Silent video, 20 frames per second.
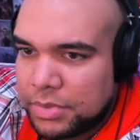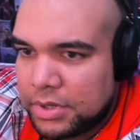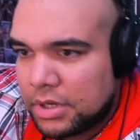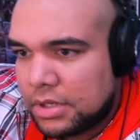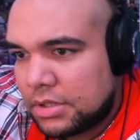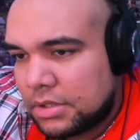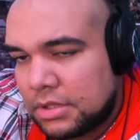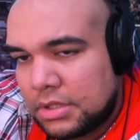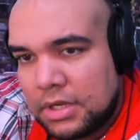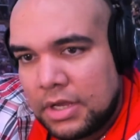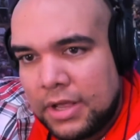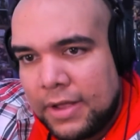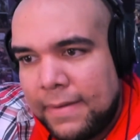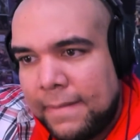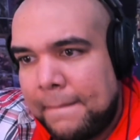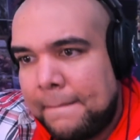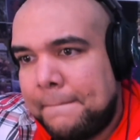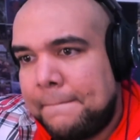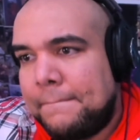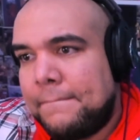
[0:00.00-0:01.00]
Here's.
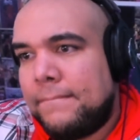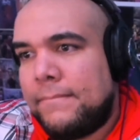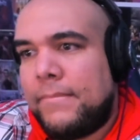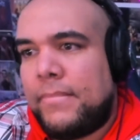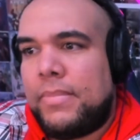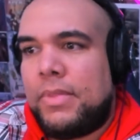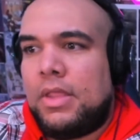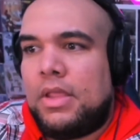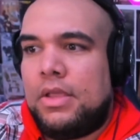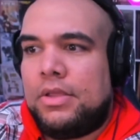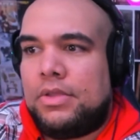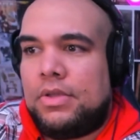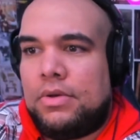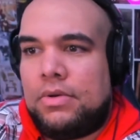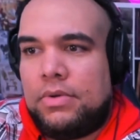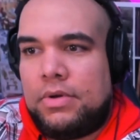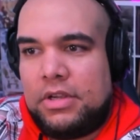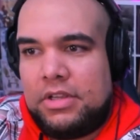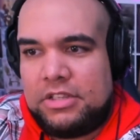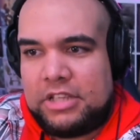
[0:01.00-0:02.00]
So
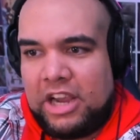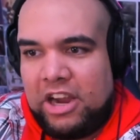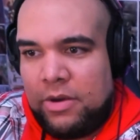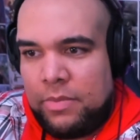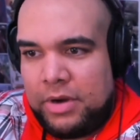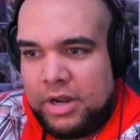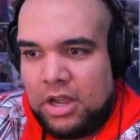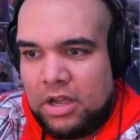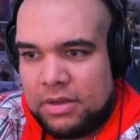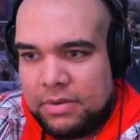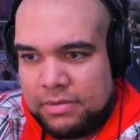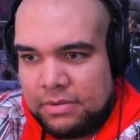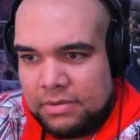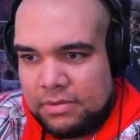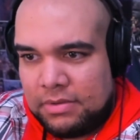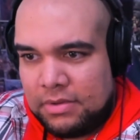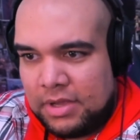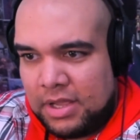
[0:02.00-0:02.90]
what does everybody on